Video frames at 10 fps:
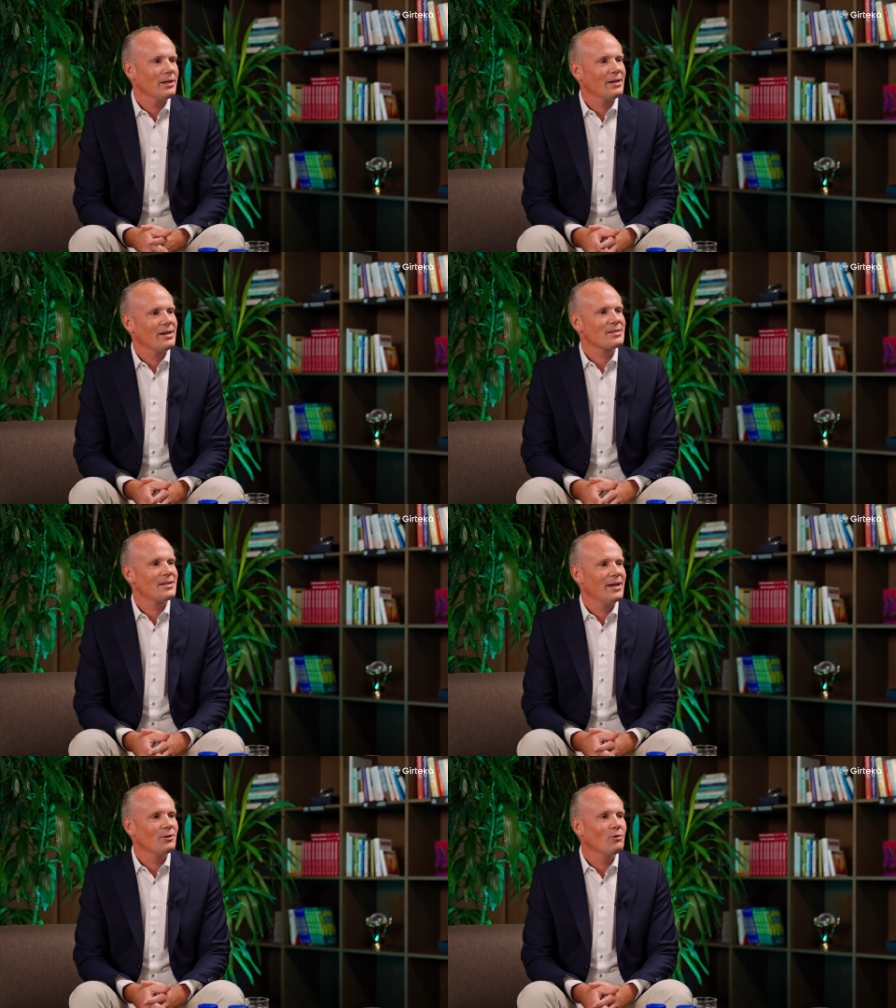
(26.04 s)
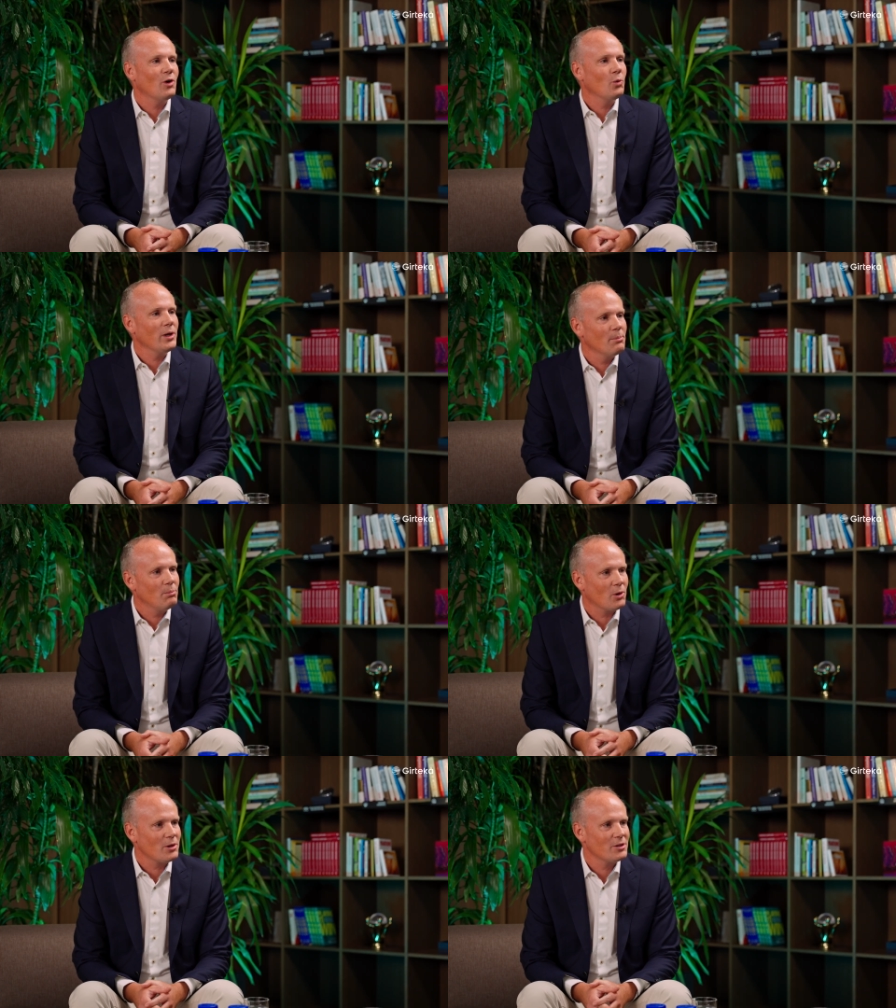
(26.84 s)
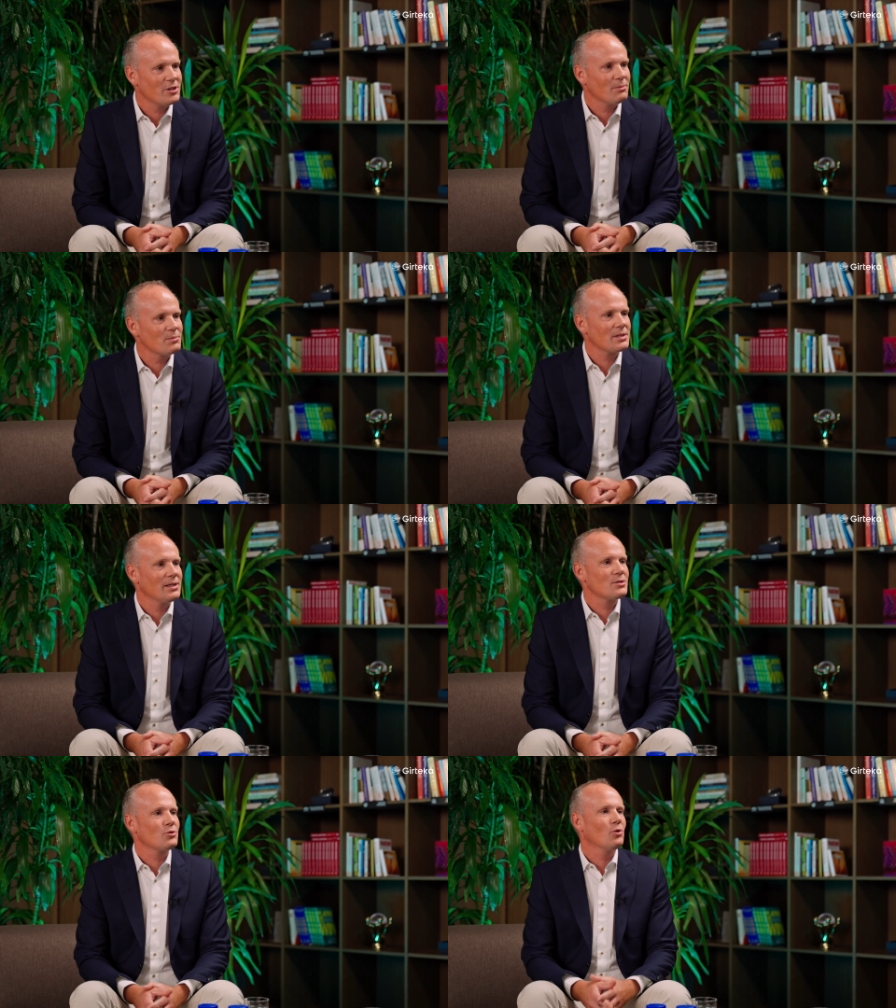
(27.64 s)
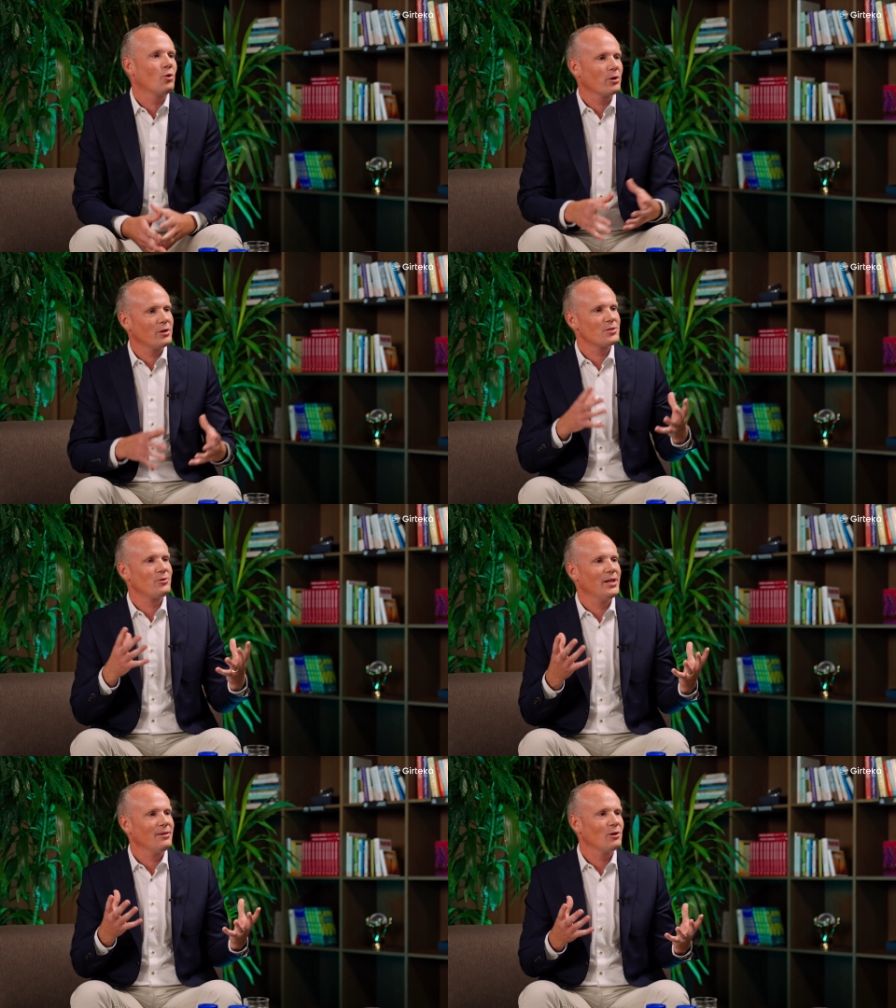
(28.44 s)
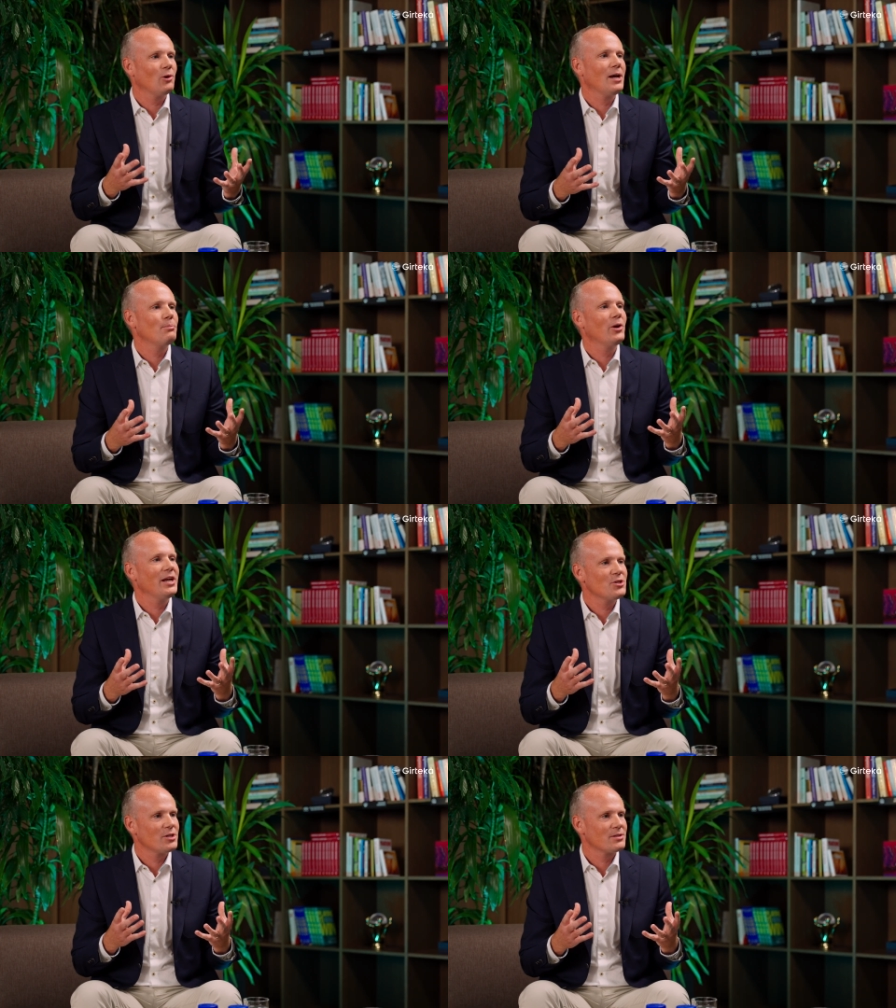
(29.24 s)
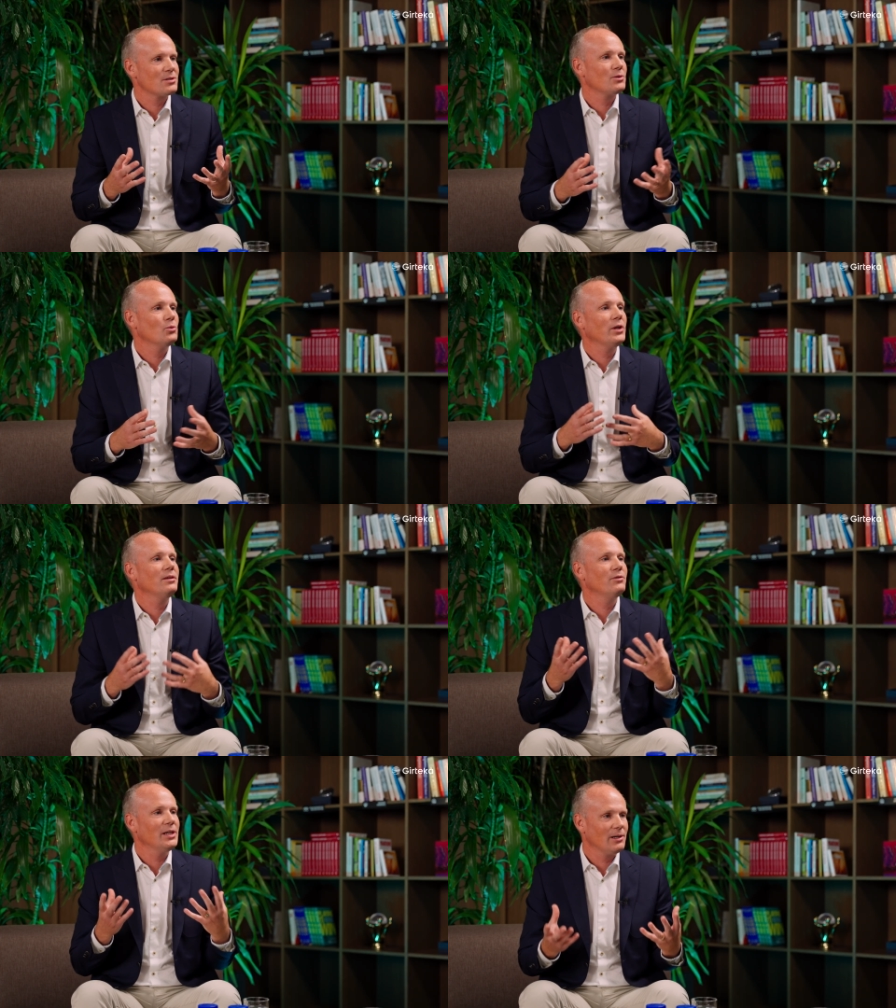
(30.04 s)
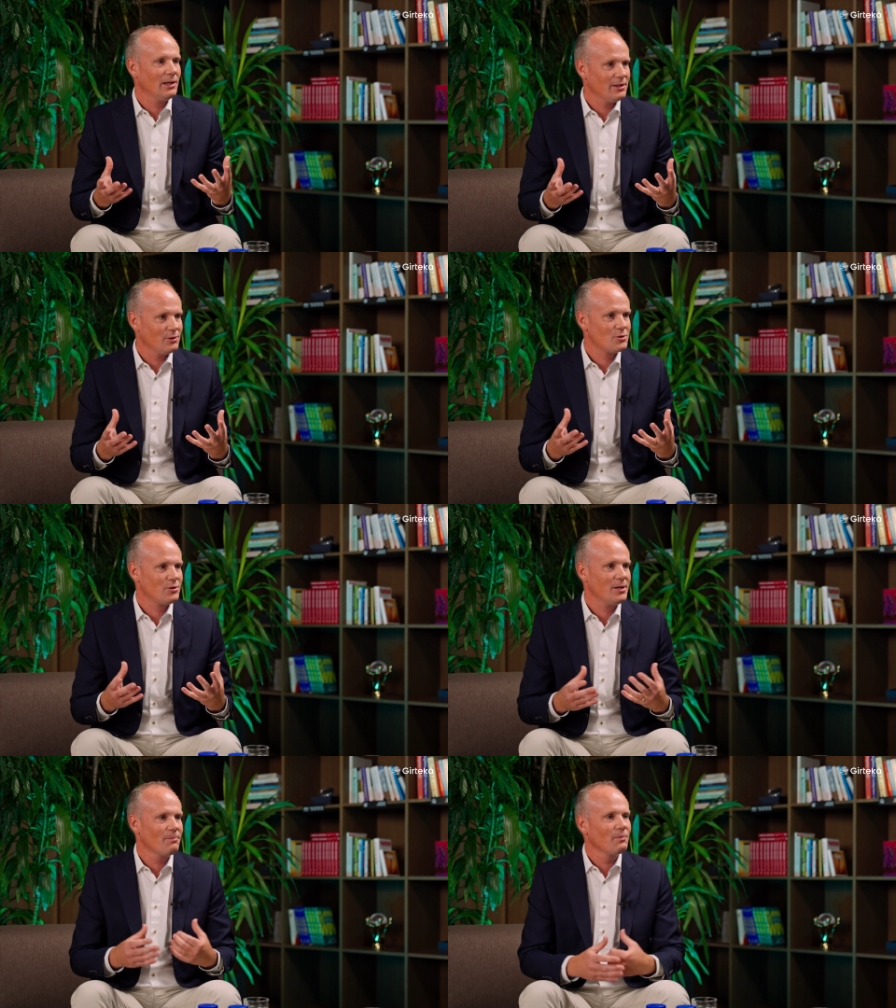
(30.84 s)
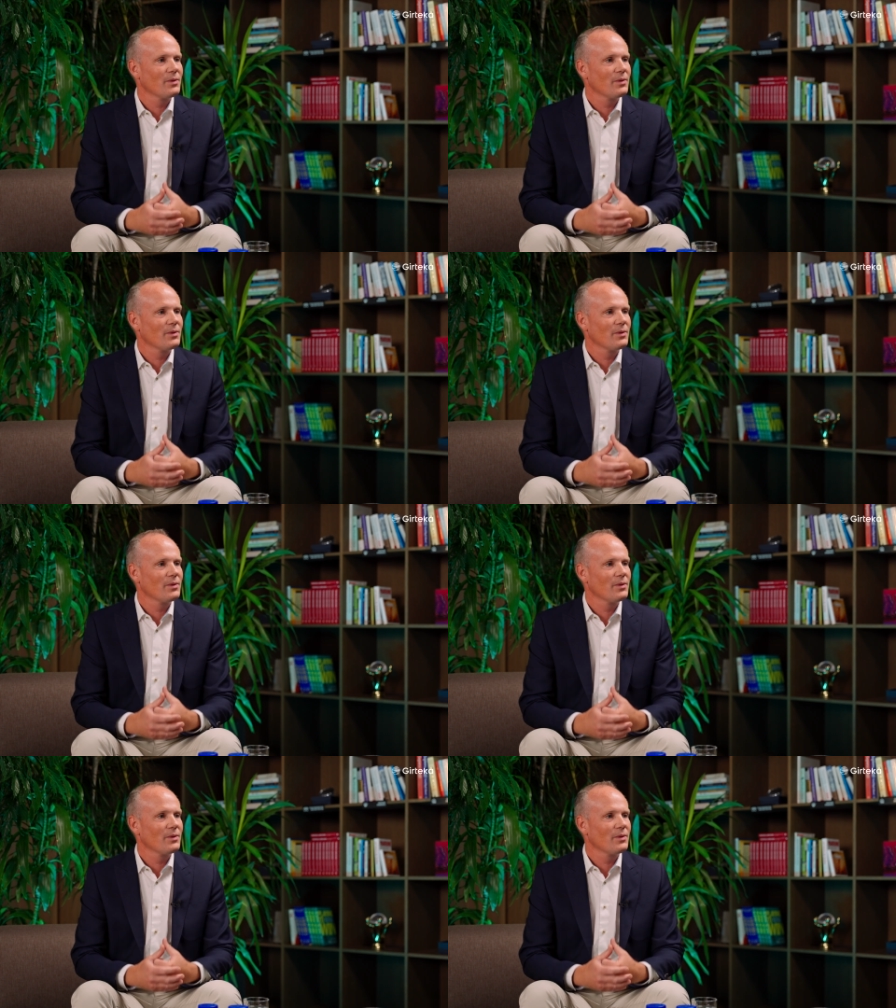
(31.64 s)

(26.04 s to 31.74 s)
as head of OEM partnerships is to orchestrate the collaborations with the vehicle industry.